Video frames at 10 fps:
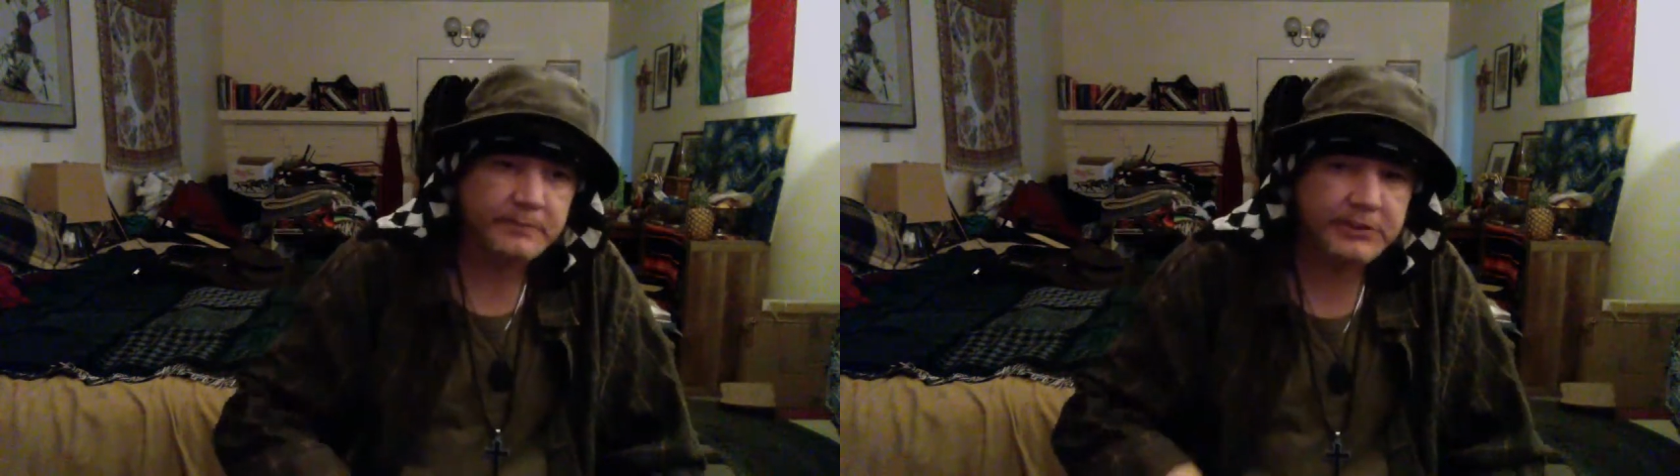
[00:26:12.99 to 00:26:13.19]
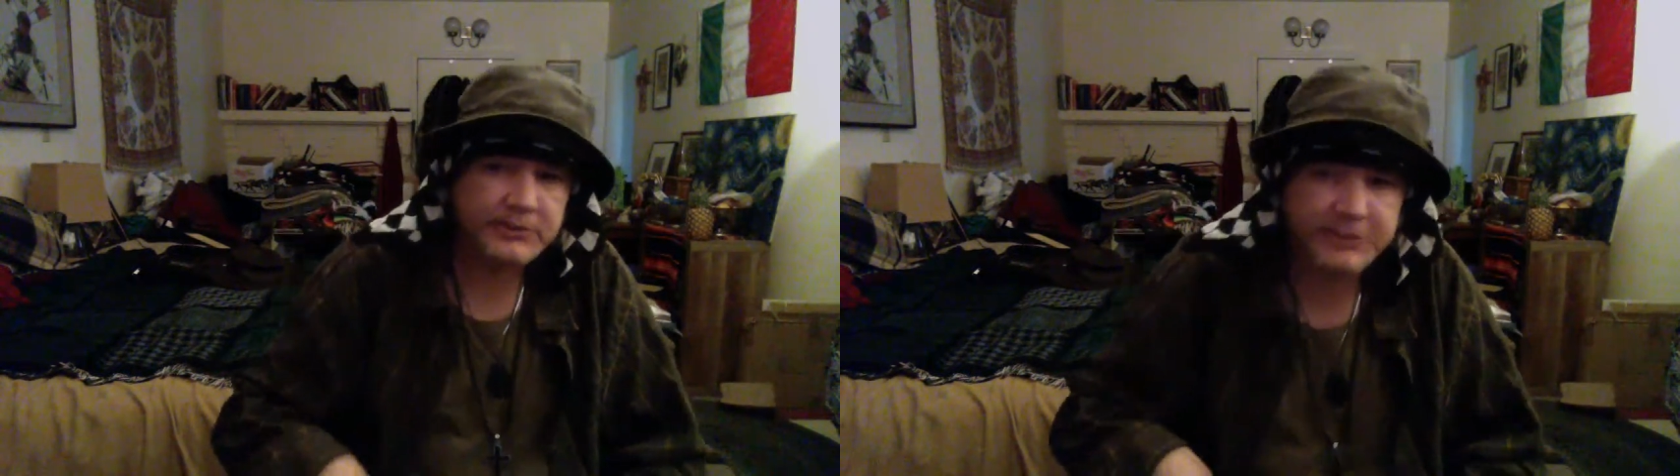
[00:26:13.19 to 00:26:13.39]

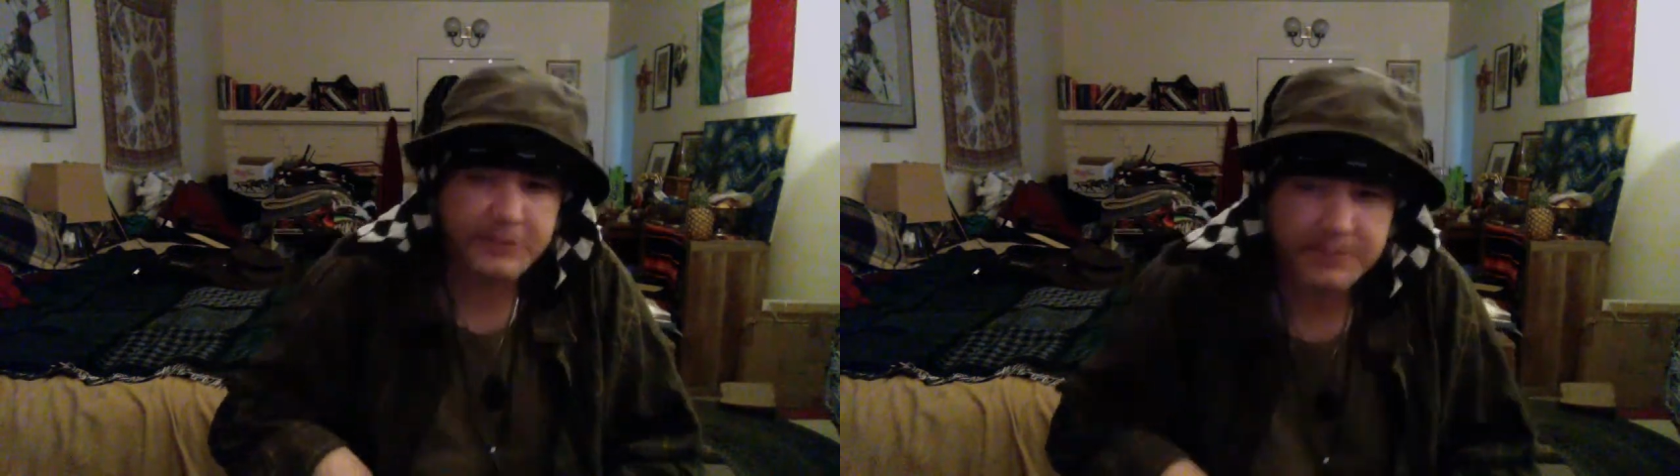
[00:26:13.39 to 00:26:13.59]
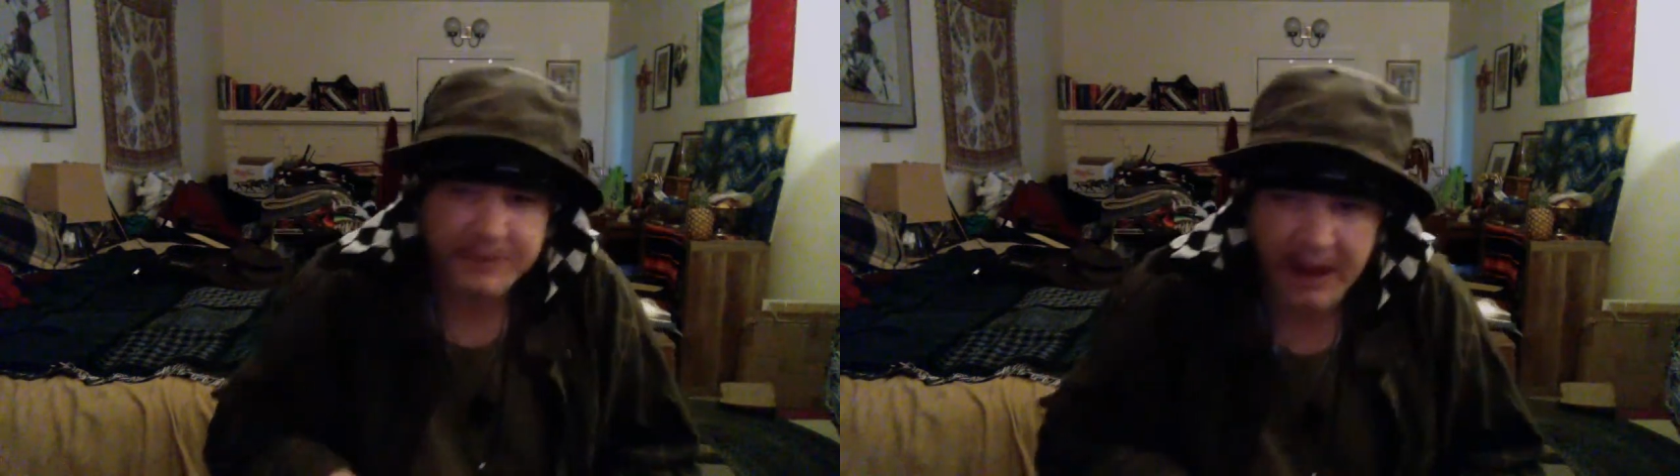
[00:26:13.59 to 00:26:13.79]

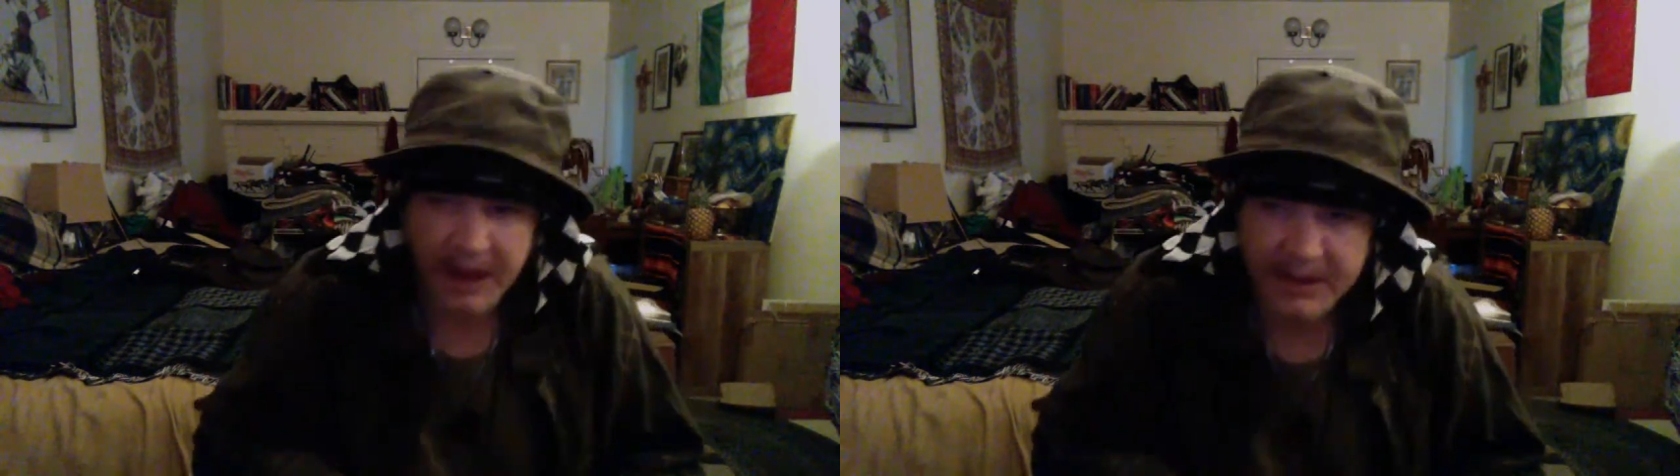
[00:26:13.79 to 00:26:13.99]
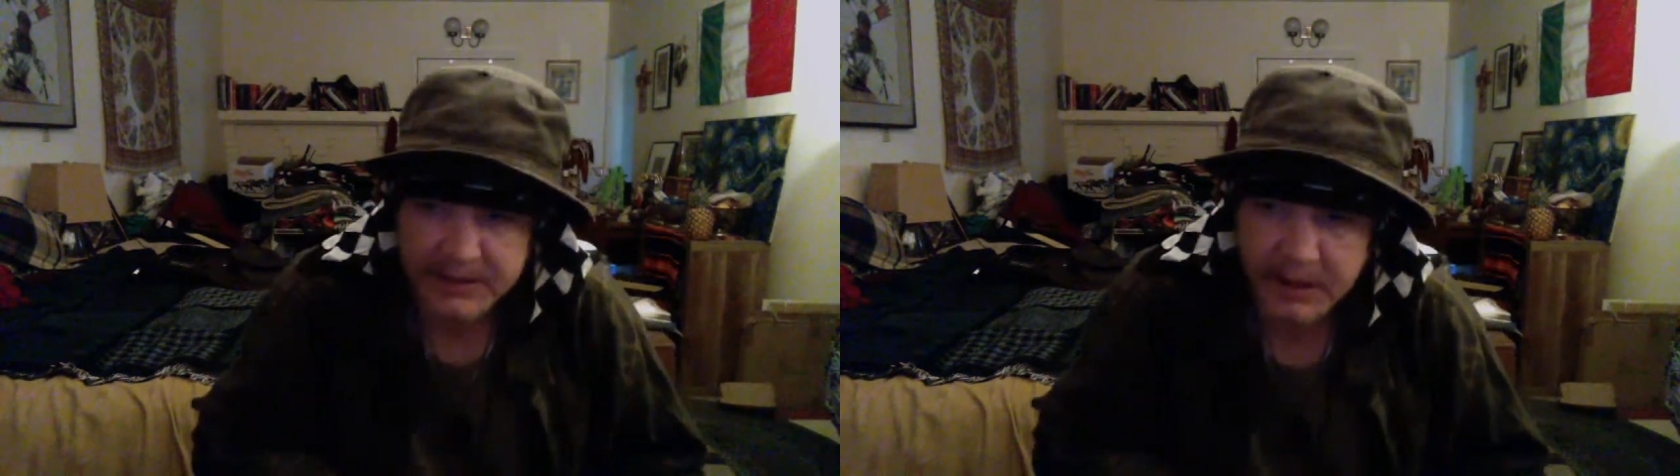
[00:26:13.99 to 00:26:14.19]
YouTube's
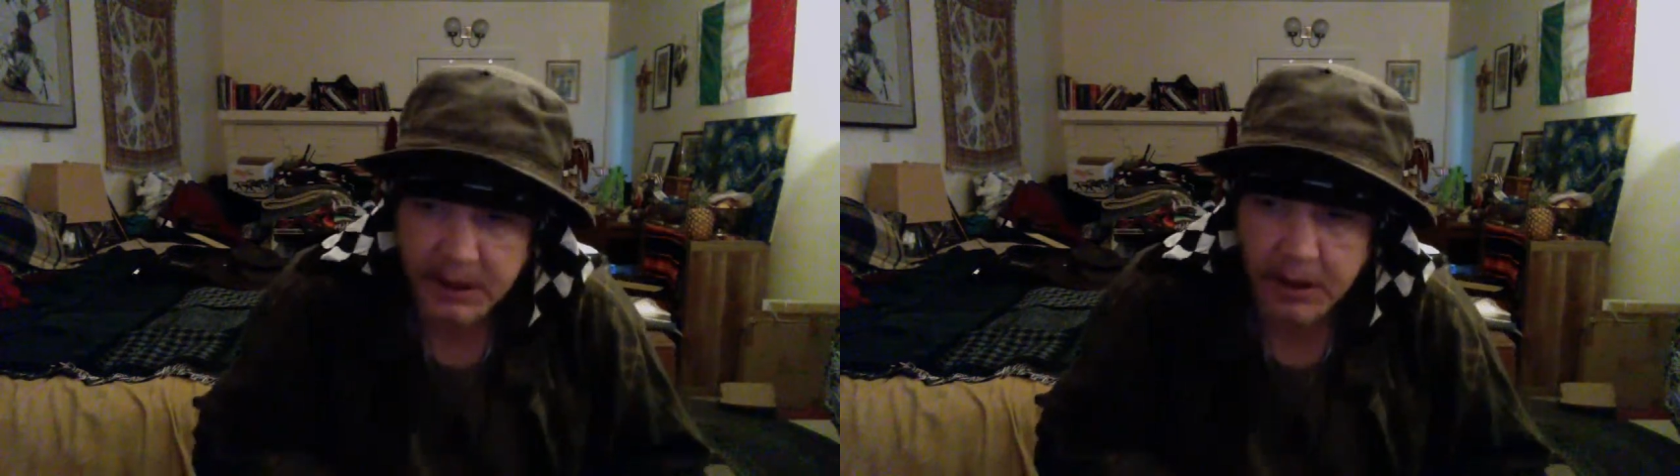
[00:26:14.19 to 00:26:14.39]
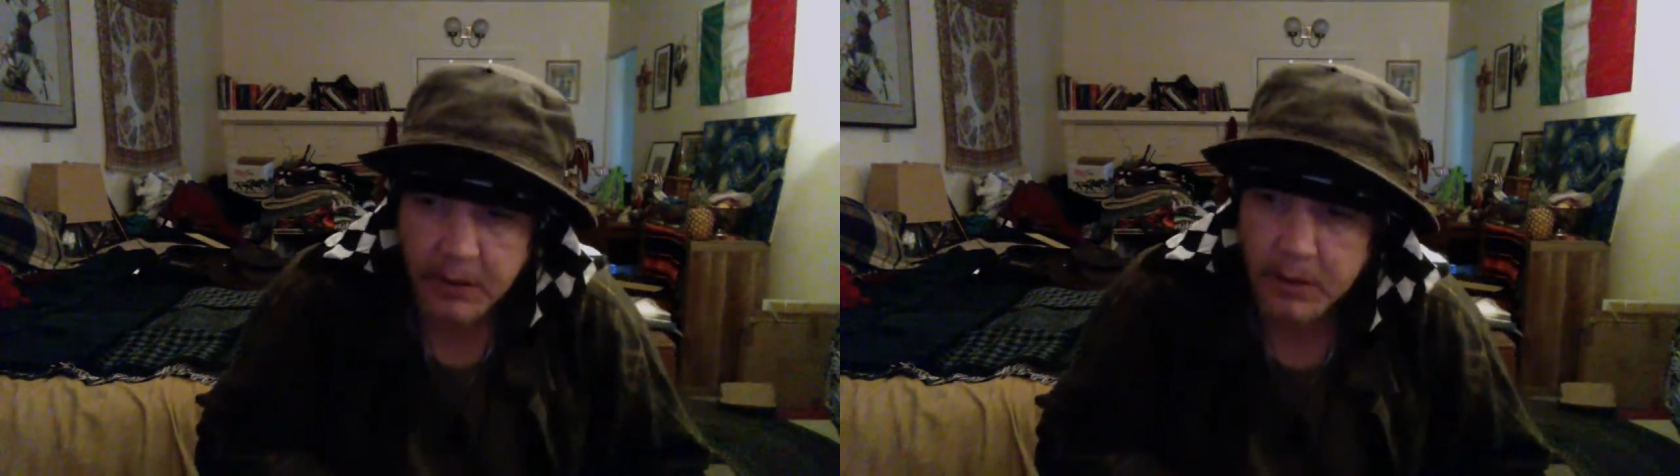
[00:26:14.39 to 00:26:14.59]

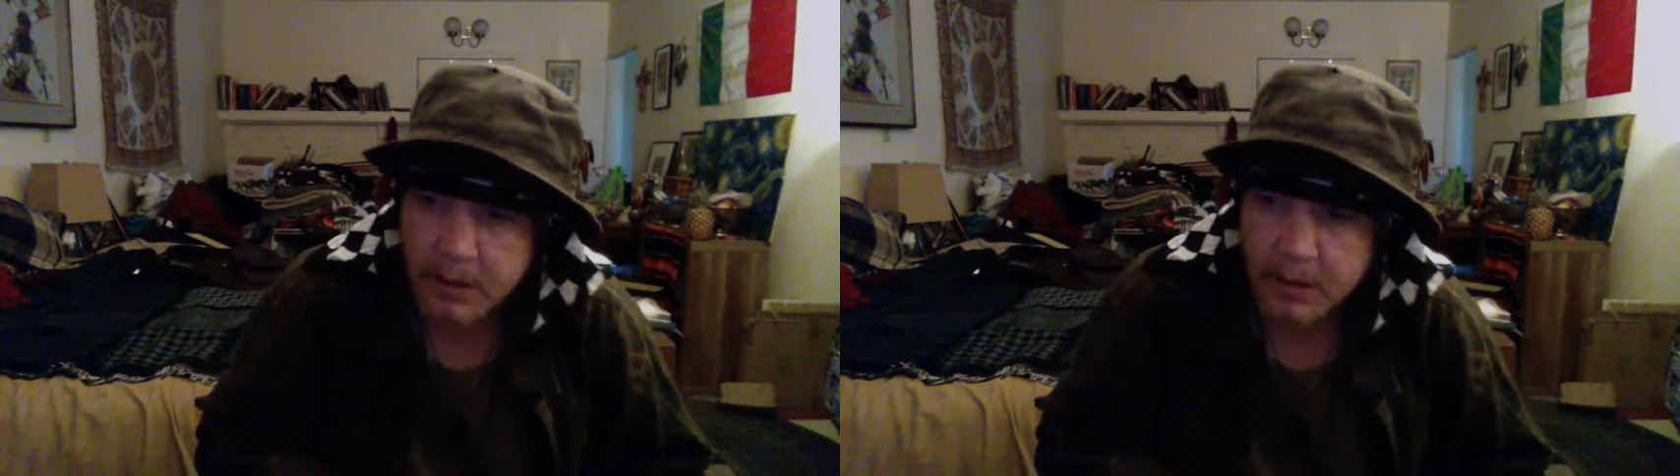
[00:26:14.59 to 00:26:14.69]
asshole.